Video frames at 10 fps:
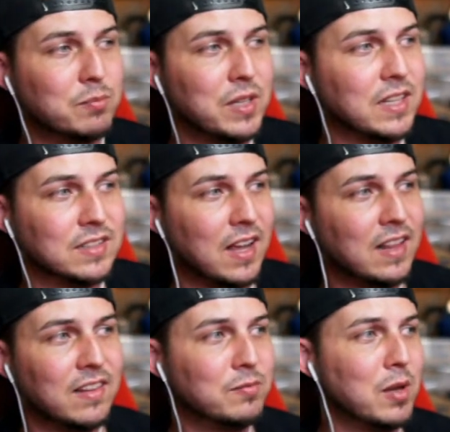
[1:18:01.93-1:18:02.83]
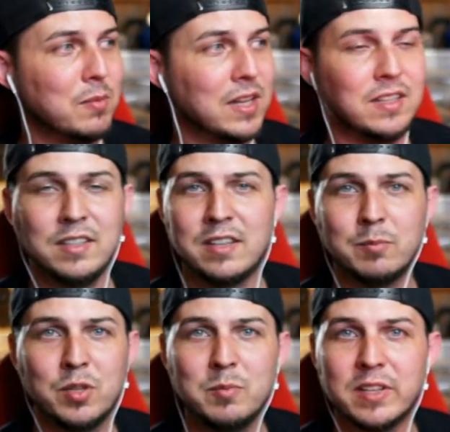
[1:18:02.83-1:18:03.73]
because I love my man DJ
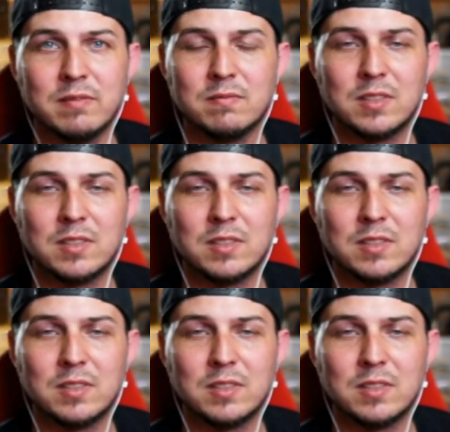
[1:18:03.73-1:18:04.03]
Boom here.